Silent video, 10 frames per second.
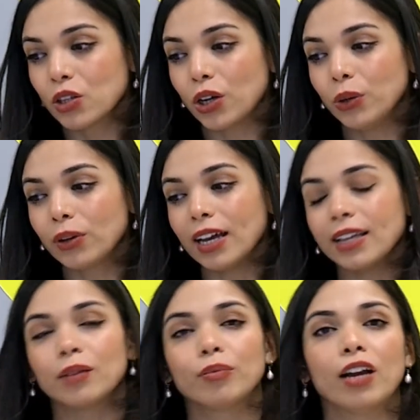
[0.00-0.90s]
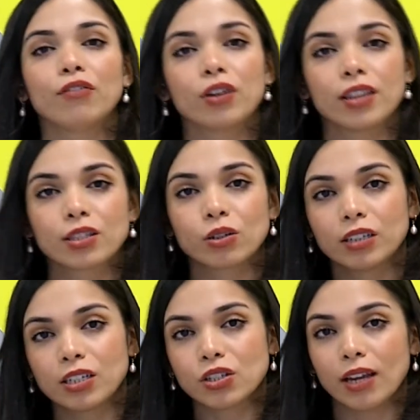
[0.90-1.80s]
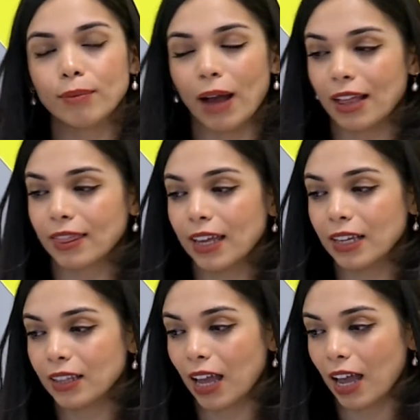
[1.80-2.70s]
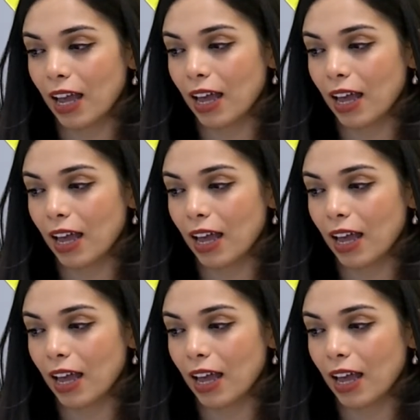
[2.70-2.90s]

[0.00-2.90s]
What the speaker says: So you can apply for the scholarship, and then